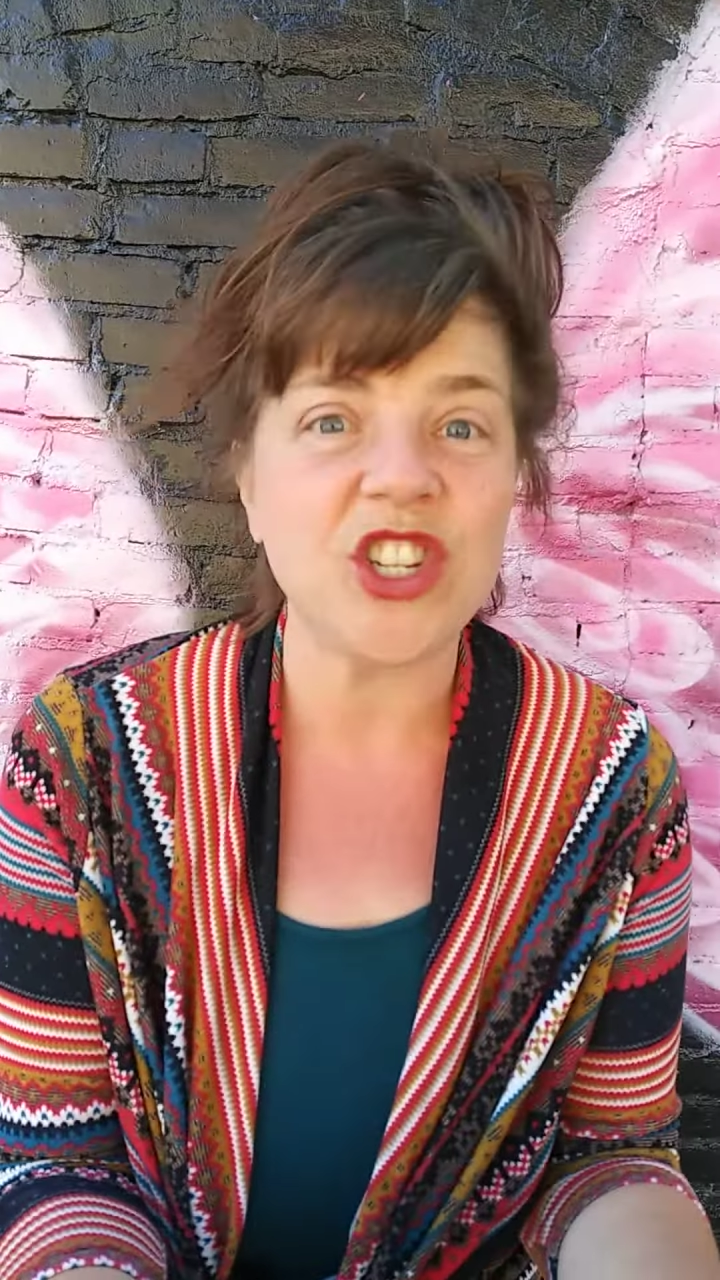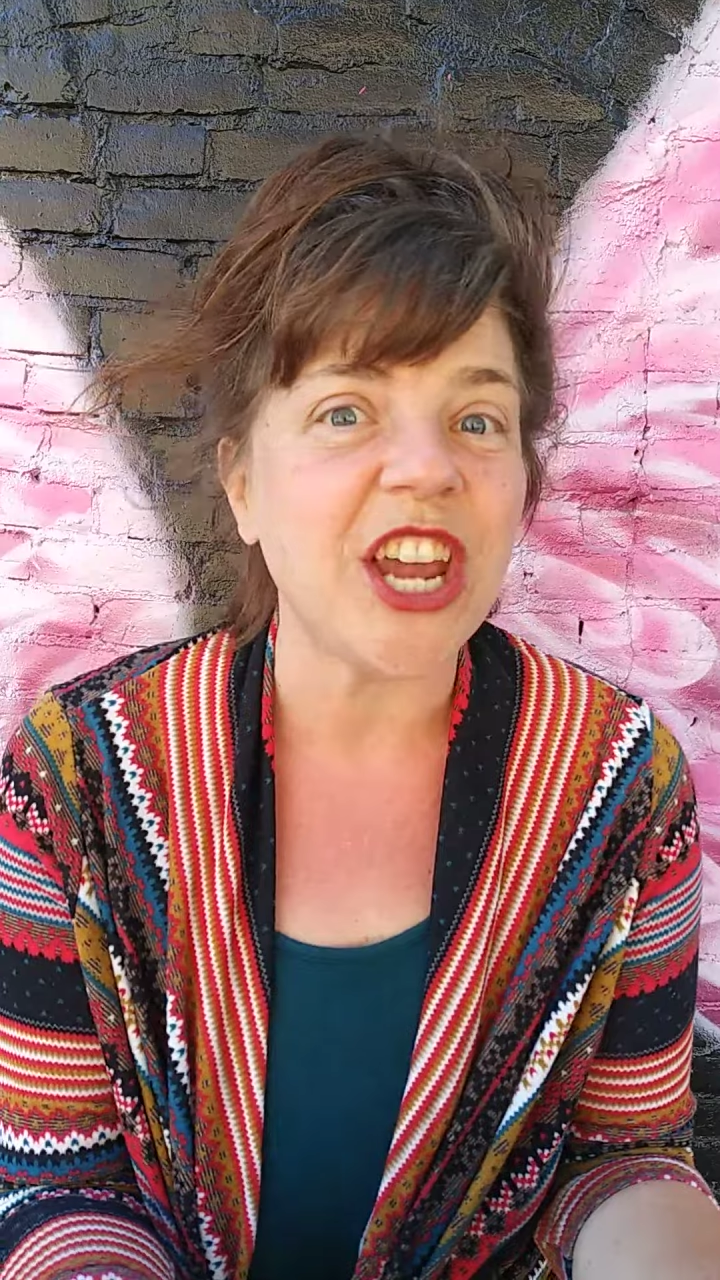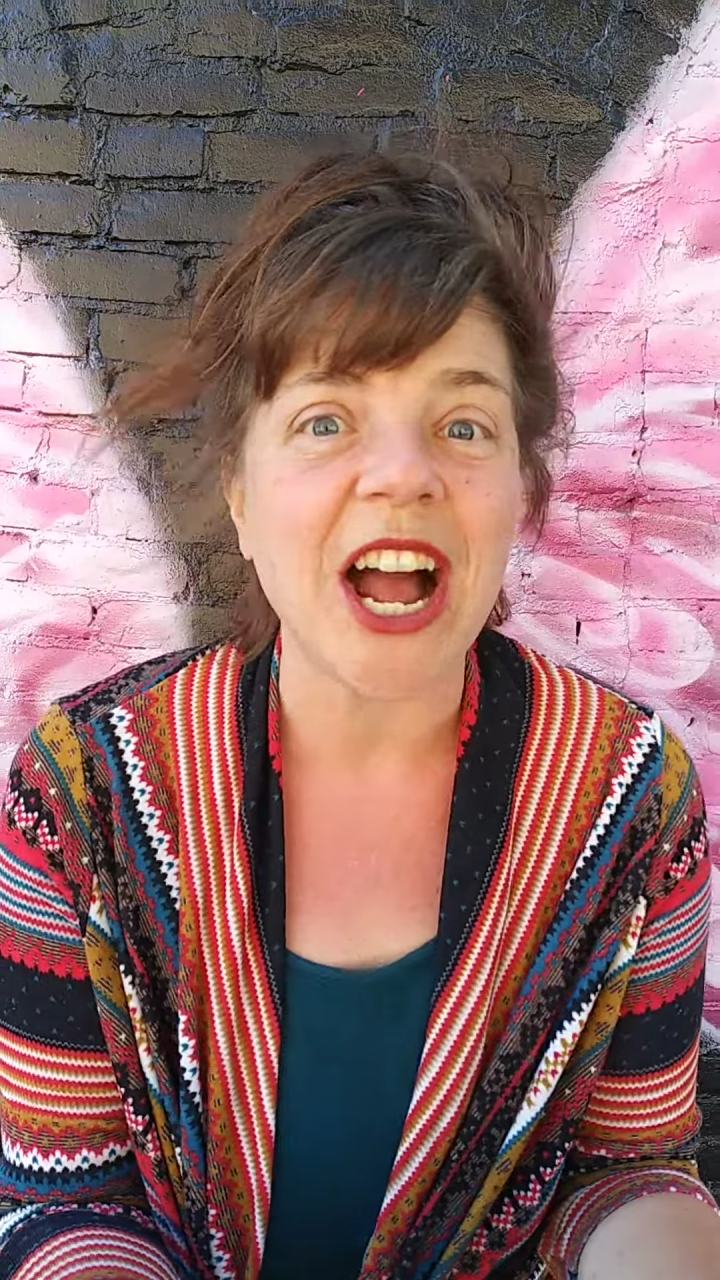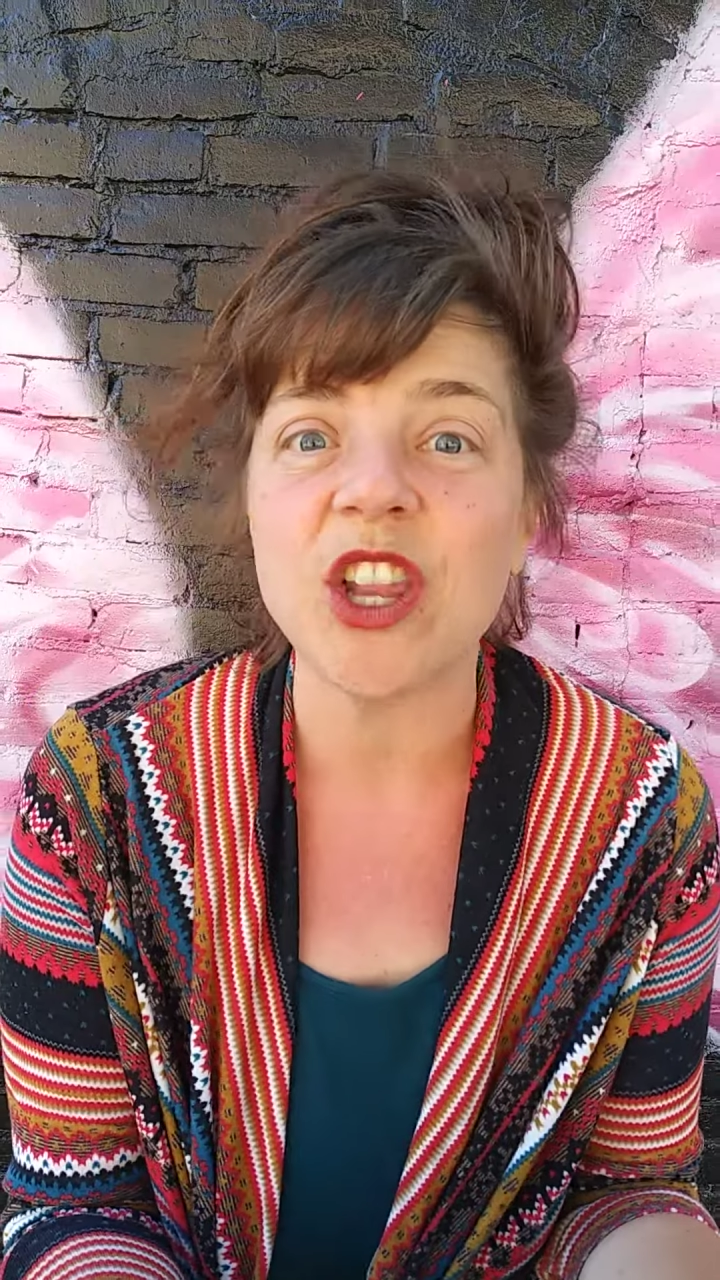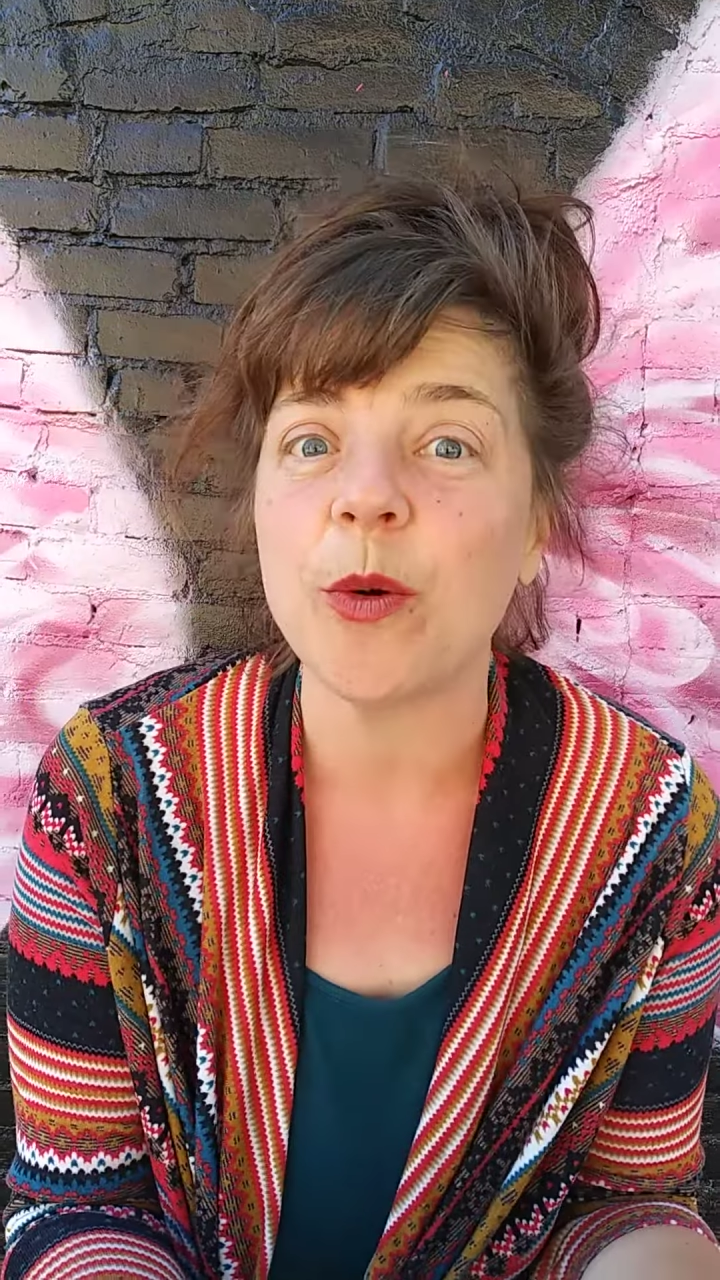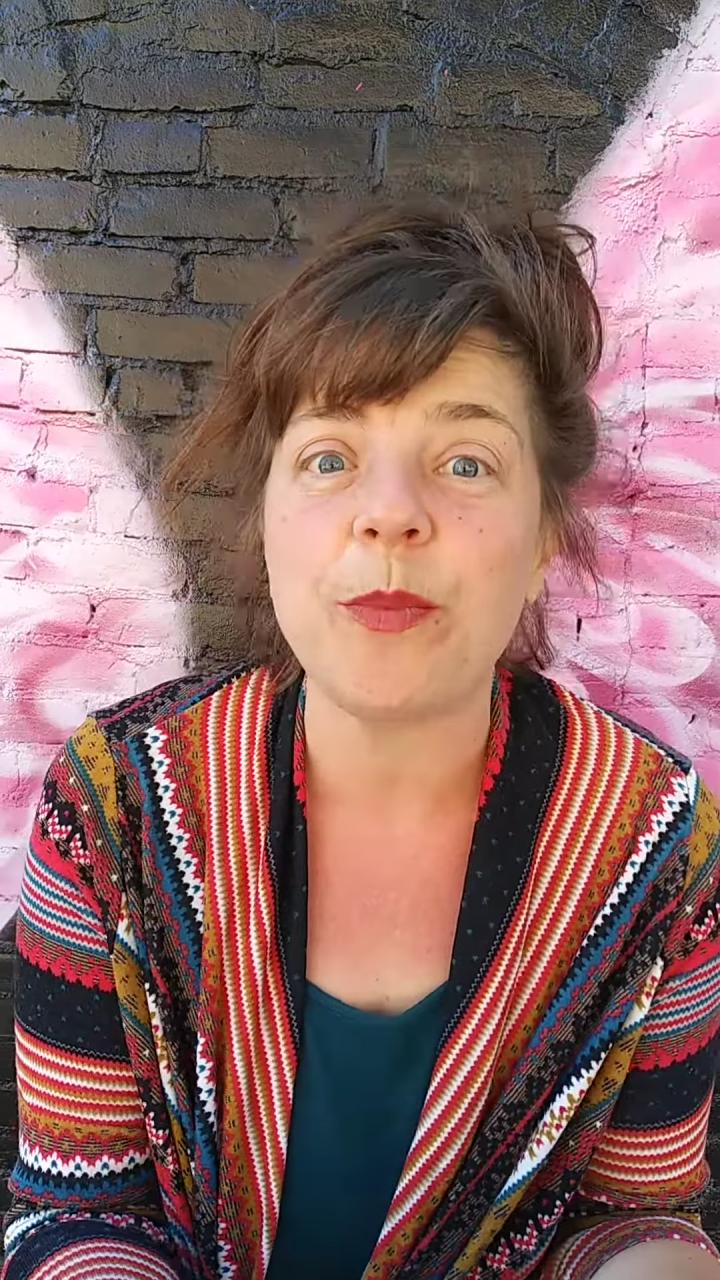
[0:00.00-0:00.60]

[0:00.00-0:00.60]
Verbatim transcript: shallow